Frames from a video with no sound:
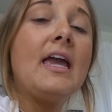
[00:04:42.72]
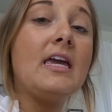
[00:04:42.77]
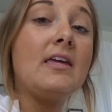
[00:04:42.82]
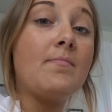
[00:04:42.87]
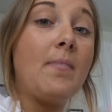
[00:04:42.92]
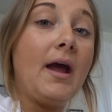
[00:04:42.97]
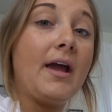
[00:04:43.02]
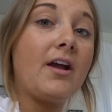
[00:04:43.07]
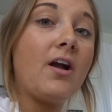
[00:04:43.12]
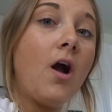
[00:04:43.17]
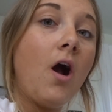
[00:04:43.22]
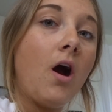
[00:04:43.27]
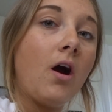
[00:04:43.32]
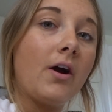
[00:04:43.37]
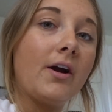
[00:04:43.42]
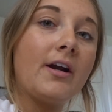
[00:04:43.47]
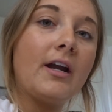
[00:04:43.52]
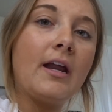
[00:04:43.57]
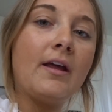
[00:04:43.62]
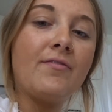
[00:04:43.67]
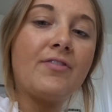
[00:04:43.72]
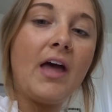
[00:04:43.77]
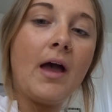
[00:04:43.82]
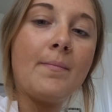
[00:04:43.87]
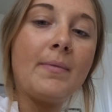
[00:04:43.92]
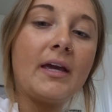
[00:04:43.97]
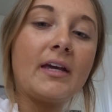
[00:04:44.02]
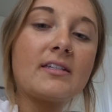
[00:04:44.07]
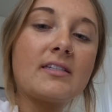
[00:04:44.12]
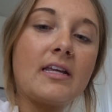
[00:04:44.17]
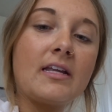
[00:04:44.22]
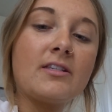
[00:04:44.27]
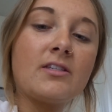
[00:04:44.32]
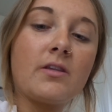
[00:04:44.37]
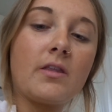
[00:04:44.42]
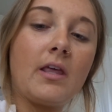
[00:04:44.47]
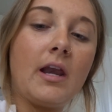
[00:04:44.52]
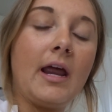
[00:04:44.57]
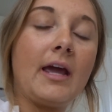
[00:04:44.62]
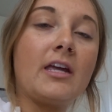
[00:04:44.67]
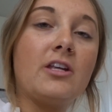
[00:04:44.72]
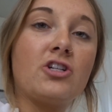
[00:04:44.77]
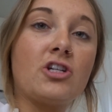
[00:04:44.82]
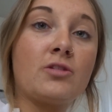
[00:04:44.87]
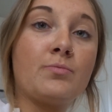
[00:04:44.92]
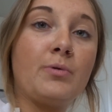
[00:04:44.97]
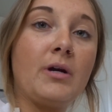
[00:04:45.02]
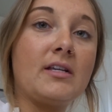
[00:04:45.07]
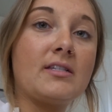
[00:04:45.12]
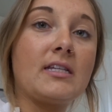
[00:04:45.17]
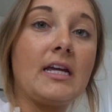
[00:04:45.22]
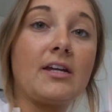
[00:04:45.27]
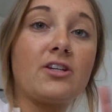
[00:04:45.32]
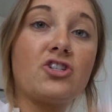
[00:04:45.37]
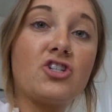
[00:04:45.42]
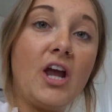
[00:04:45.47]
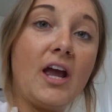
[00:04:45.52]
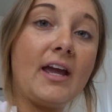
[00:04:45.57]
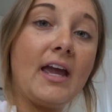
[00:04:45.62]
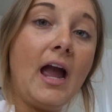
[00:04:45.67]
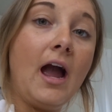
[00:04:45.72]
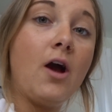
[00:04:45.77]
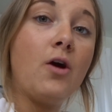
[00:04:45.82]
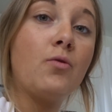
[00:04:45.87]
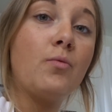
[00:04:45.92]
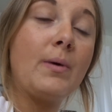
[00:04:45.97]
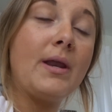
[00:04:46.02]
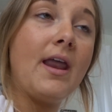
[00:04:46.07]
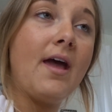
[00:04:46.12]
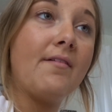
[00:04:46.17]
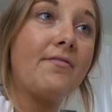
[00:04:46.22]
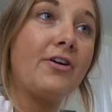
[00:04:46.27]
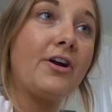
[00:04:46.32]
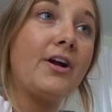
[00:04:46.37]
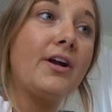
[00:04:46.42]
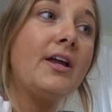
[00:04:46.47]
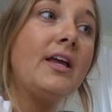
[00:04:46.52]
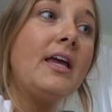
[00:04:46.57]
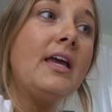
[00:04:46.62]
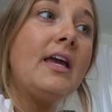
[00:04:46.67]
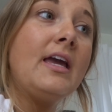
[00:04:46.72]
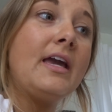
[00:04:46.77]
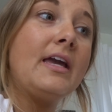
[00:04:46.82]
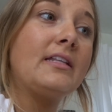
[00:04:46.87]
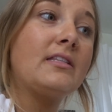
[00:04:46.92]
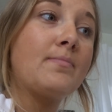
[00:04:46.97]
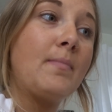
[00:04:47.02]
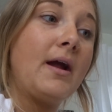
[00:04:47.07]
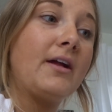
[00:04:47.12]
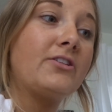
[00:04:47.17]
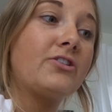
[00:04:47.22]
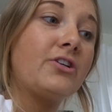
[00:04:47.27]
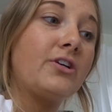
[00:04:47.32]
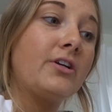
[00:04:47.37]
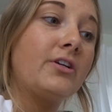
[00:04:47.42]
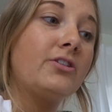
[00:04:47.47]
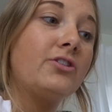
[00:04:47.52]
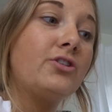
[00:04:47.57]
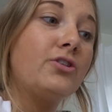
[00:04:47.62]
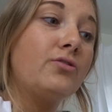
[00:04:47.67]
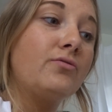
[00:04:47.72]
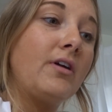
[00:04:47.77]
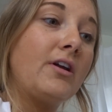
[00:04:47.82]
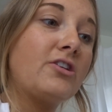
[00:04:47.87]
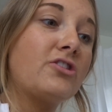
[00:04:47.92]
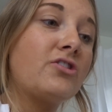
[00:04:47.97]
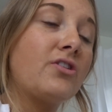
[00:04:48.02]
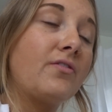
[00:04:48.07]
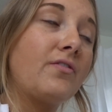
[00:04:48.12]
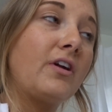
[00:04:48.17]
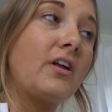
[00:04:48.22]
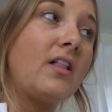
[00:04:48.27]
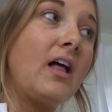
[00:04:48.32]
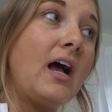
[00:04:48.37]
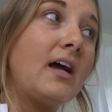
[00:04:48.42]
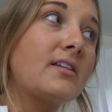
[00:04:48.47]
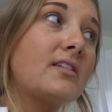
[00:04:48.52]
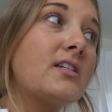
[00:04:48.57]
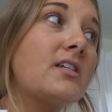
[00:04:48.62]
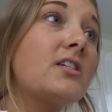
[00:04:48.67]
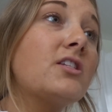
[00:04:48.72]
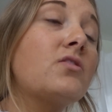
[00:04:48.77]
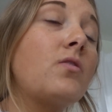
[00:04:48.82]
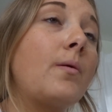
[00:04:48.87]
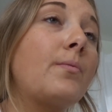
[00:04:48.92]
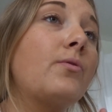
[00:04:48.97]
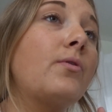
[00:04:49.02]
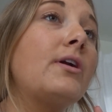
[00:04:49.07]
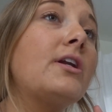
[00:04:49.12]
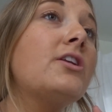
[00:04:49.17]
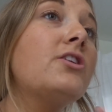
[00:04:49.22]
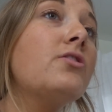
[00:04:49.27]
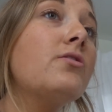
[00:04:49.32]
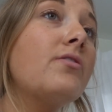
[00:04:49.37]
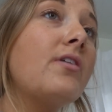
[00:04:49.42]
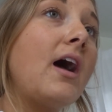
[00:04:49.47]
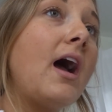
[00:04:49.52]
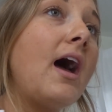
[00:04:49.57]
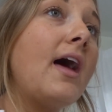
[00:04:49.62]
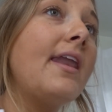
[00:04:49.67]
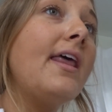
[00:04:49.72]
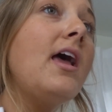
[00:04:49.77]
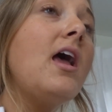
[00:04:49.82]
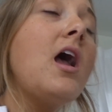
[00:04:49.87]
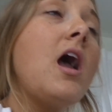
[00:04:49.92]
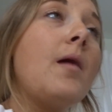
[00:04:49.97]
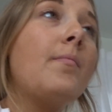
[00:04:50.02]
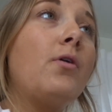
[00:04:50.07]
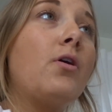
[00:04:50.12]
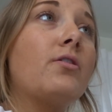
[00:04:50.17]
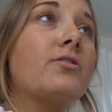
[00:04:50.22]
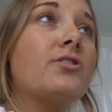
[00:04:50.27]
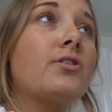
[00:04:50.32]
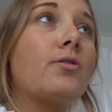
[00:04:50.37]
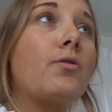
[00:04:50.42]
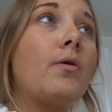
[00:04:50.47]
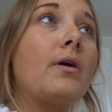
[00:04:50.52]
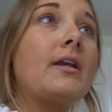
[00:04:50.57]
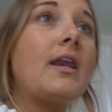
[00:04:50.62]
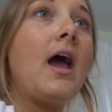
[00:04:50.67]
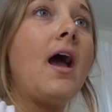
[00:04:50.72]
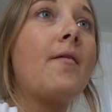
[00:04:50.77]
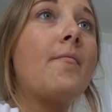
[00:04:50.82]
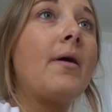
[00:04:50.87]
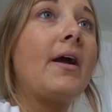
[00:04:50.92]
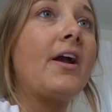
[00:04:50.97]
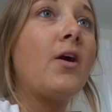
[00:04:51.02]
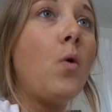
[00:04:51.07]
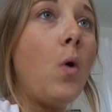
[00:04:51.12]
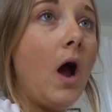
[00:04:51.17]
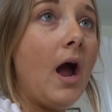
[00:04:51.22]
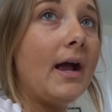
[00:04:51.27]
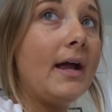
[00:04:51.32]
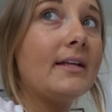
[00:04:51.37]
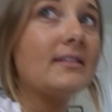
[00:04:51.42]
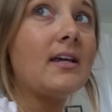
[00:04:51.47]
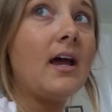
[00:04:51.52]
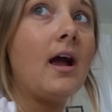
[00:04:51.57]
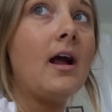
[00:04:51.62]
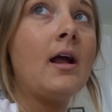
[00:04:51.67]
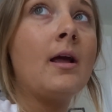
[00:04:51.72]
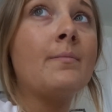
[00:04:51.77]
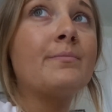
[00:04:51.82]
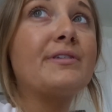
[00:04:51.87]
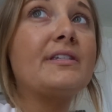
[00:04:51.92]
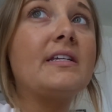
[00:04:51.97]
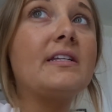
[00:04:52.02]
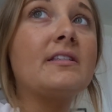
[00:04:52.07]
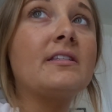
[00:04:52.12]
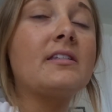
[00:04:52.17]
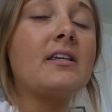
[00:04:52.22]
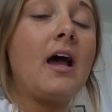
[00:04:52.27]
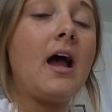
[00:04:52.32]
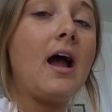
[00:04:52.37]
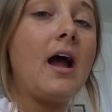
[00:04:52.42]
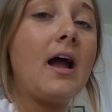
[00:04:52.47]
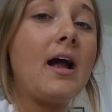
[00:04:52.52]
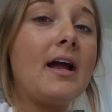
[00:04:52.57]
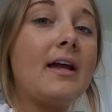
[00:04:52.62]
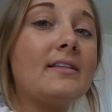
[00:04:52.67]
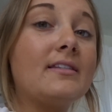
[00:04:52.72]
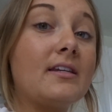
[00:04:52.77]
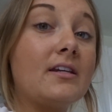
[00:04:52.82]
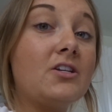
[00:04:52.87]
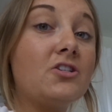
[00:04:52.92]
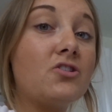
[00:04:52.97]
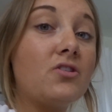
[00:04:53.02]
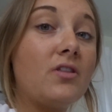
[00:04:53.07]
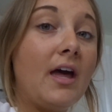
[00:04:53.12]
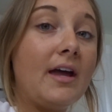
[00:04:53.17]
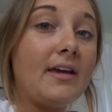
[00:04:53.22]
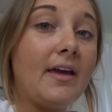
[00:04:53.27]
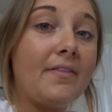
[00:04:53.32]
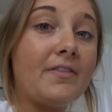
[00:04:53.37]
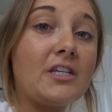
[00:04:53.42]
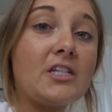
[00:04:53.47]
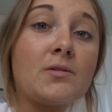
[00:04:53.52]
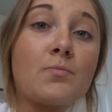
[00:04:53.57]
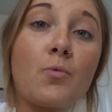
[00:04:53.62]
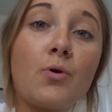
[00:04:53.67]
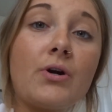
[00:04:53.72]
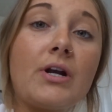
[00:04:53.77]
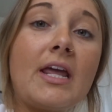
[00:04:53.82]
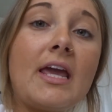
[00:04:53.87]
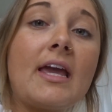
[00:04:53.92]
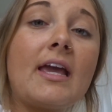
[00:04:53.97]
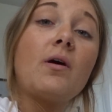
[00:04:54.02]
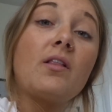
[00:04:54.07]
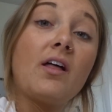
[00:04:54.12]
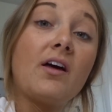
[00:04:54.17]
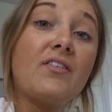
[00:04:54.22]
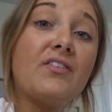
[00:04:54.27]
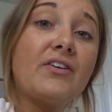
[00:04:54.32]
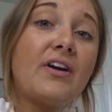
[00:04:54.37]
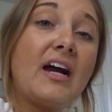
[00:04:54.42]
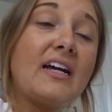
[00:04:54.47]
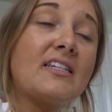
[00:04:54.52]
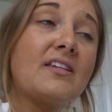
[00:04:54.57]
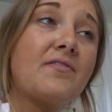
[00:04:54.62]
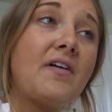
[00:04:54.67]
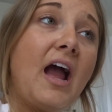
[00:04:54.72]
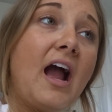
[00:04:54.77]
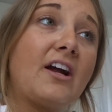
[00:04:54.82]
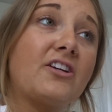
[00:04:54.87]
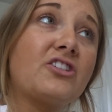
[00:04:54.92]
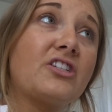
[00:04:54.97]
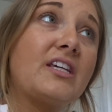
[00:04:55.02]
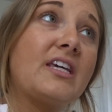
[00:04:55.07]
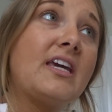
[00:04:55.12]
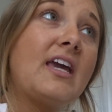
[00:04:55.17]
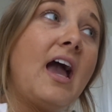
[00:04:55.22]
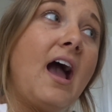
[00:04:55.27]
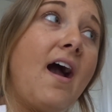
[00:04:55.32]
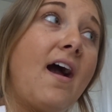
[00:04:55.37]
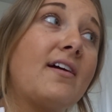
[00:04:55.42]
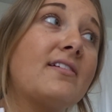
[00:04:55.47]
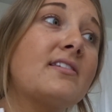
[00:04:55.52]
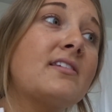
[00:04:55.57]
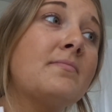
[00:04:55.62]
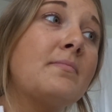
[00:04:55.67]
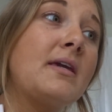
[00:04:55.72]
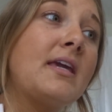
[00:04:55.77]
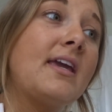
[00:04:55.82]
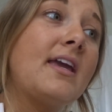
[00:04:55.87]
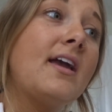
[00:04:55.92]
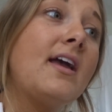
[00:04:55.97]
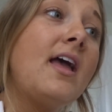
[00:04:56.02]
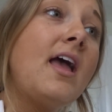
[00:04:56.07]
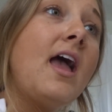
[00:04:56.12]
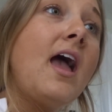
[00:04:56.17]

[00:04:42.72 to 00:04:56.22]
in my cart, if that makes sense, so that I can just press like check out whenever it's my turn to register for classes. So I'm going to do that. I'm also going to have my quiet time, since I didn't do that yet this morning. A lot of you guys have actually asked me